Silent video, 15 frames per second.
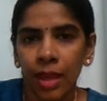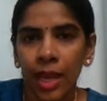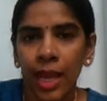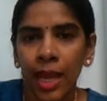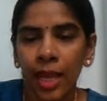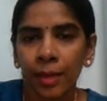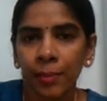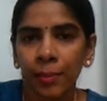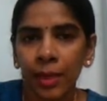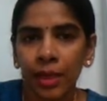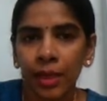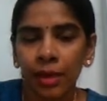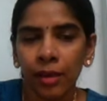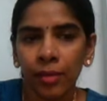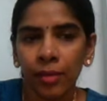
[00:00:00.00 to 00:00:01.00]
Hand
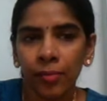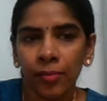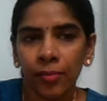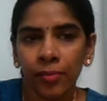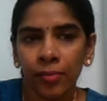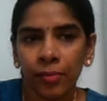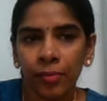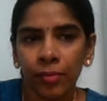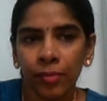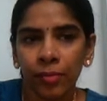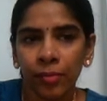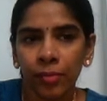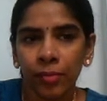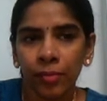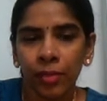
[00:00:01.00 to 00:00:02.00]
picking.
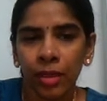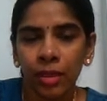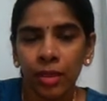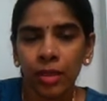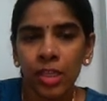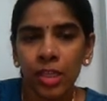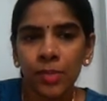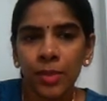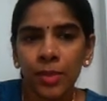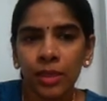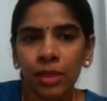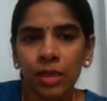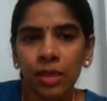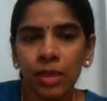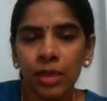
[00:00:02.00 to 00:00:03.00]
This
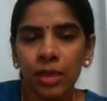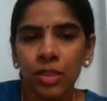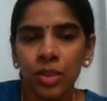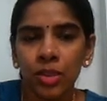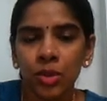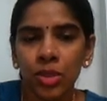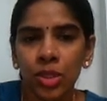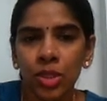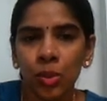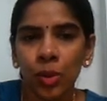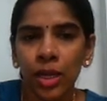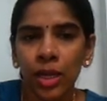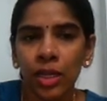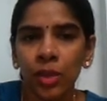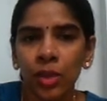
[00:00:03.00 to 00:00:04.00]
method is used
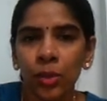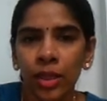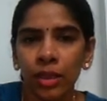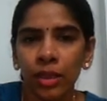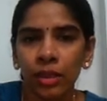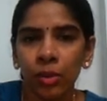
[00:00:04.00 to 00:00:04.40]
only when